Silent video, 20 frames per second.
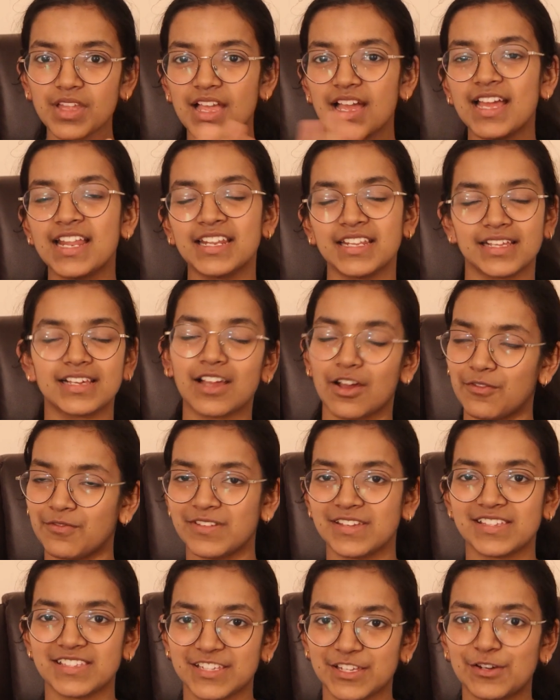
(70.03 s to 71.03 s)
and
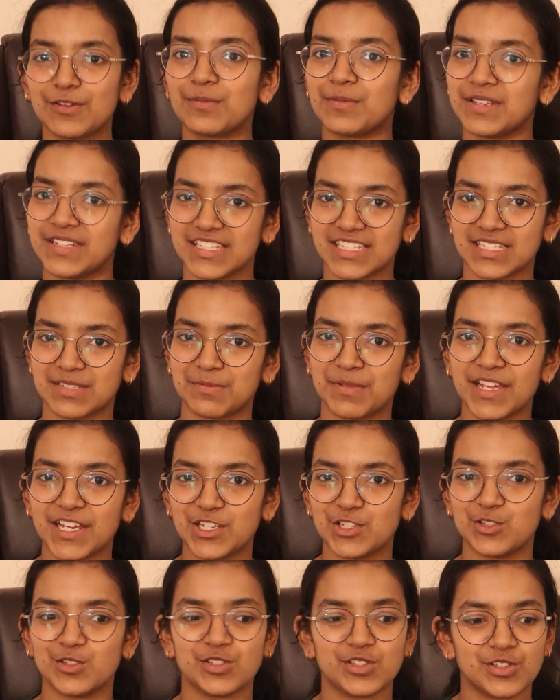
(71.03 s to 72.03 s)
obviously it'll be
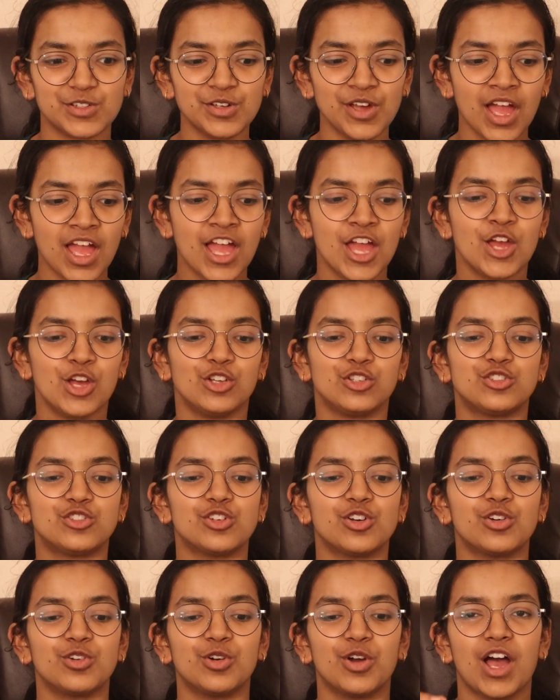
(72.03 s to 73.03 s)
displayed to you.
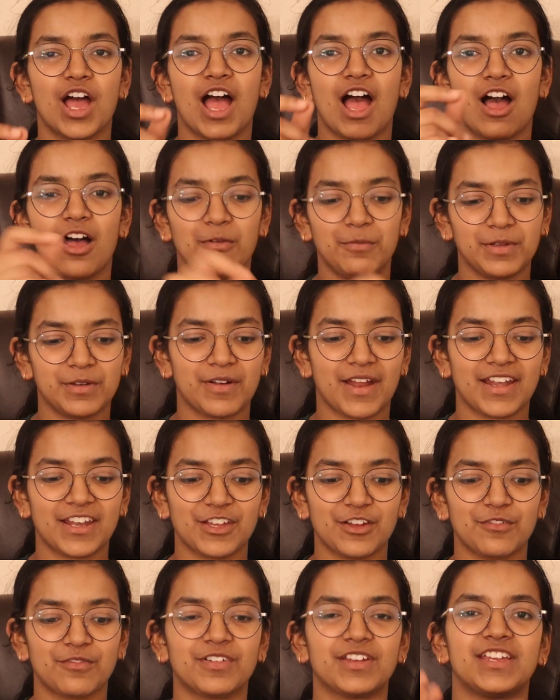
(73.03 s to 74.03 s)
So I'll be
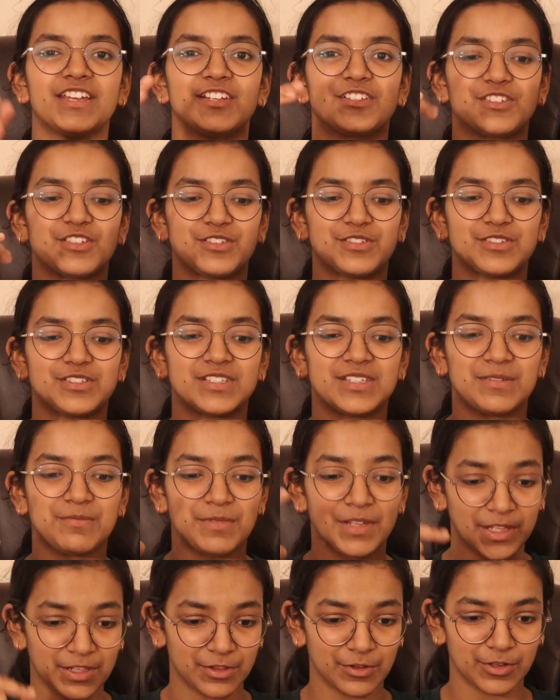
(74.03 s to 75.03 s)
writing over here, so you'll see
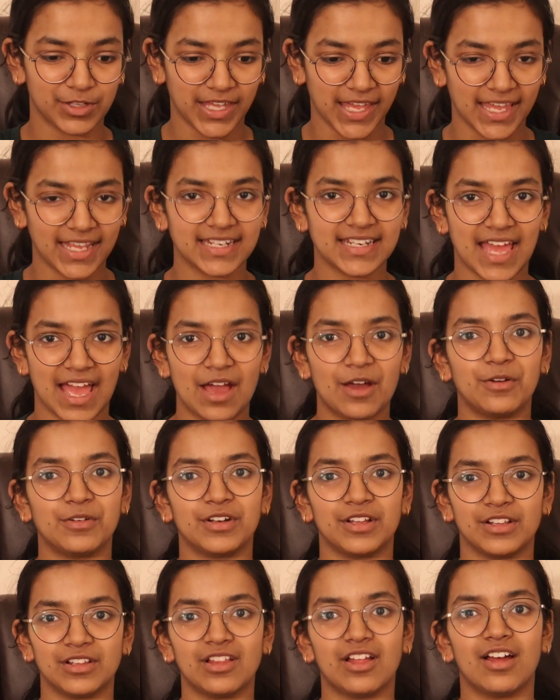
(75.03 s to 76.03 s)
me looking
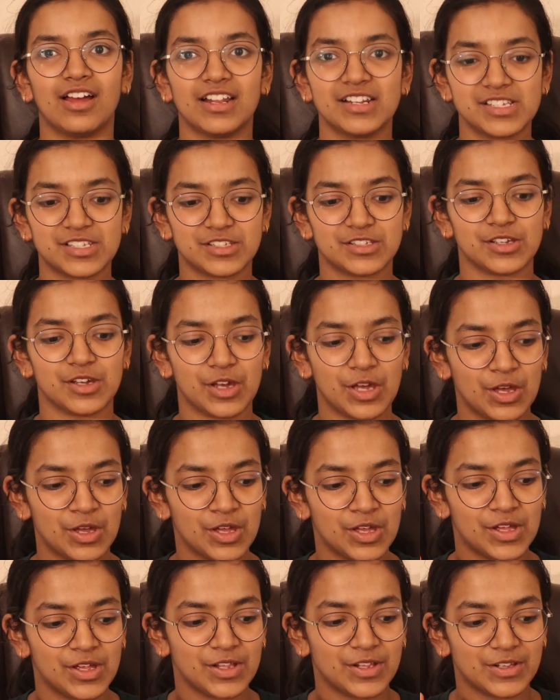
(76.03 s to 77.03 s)
down a lot. So
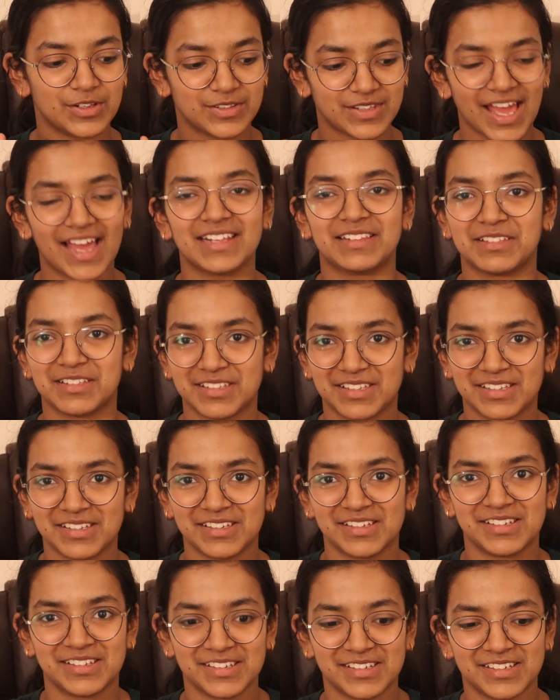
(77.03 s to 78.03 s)
that's
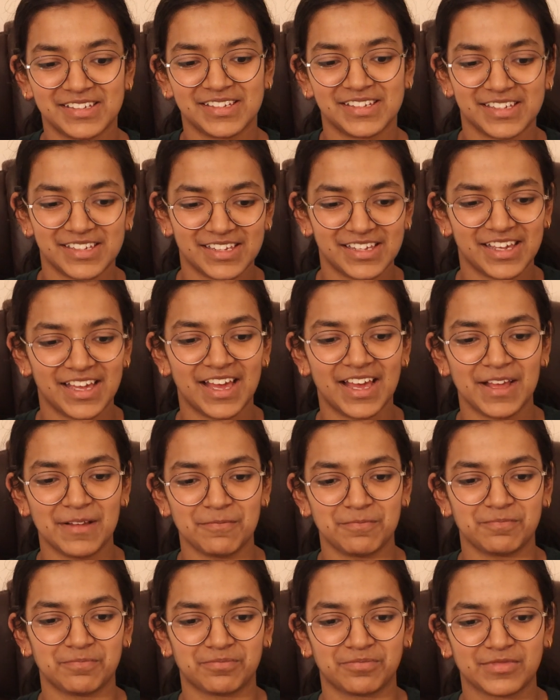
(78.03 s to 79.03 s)

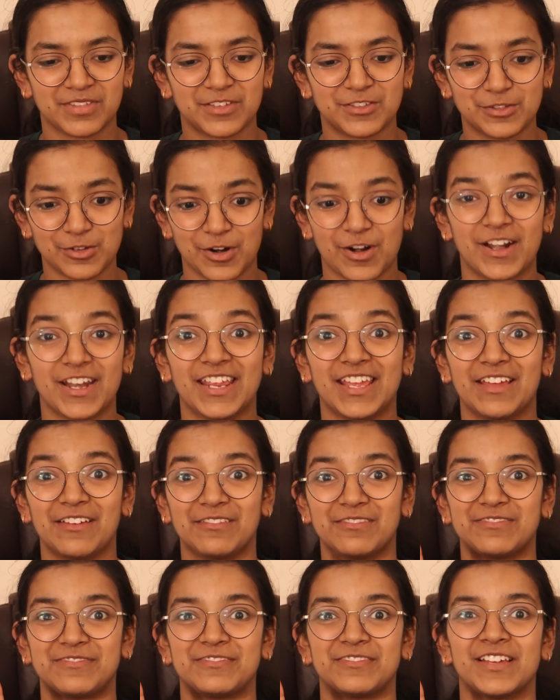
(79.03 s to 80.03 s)
sorry
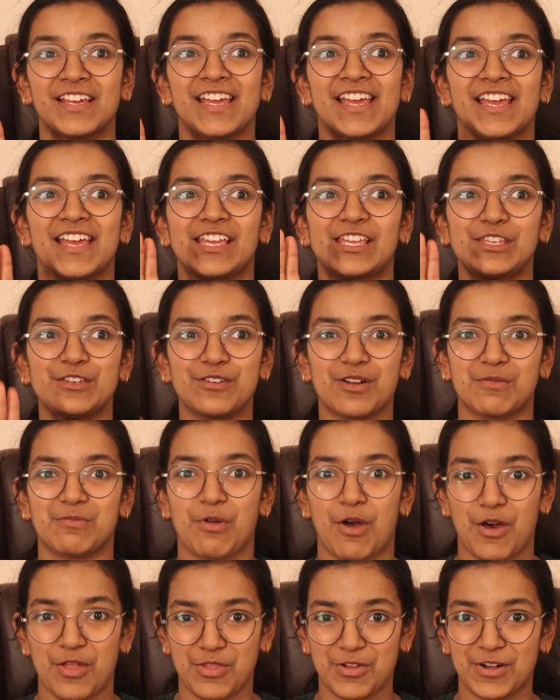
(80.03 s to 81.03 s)
if you are
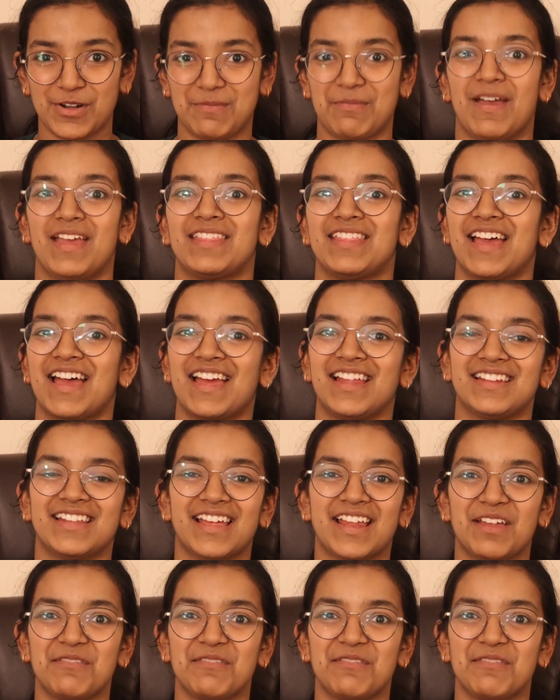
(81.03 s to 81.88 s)
bothered by that